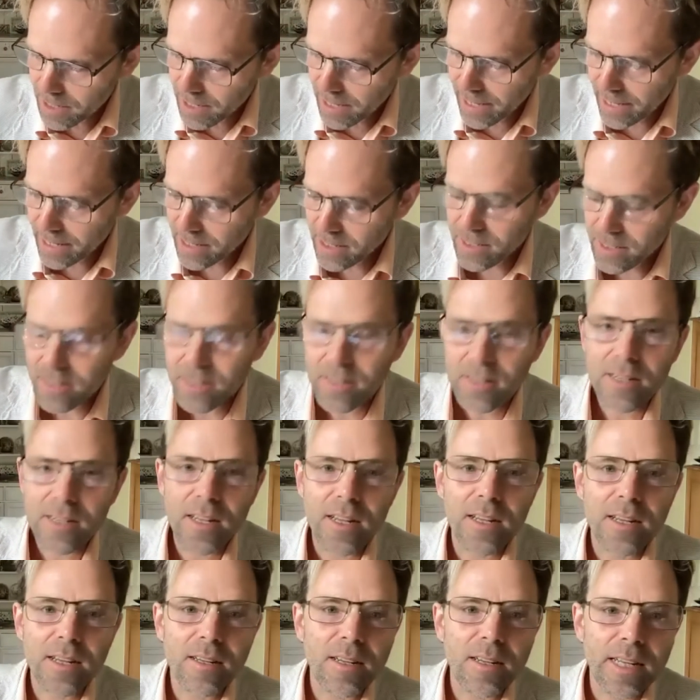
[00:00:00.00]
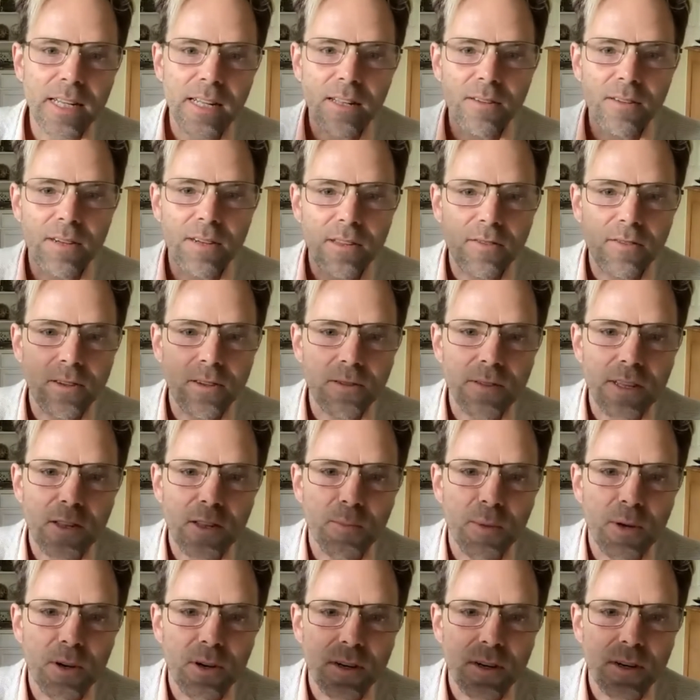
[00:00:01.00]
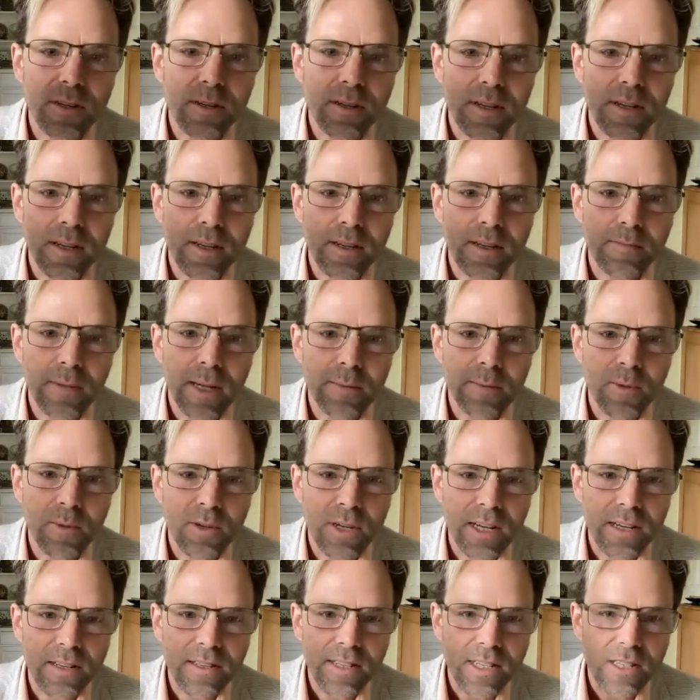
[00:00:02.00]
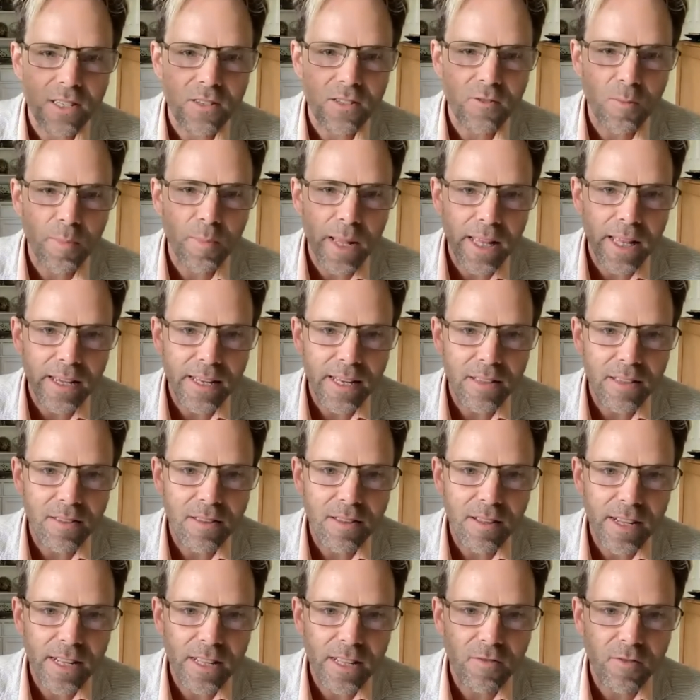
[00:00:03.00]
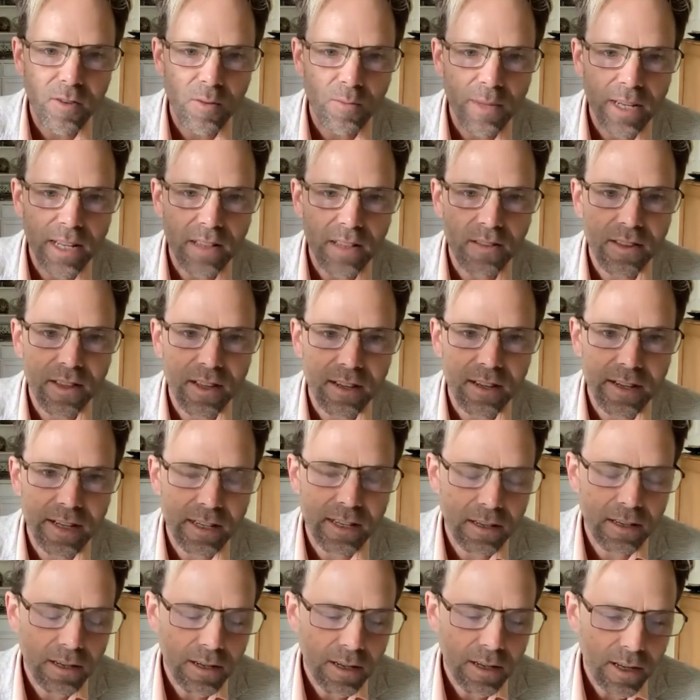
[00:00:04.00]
Including through this book, my book, Extinction Rebellion, Insights from the Inside.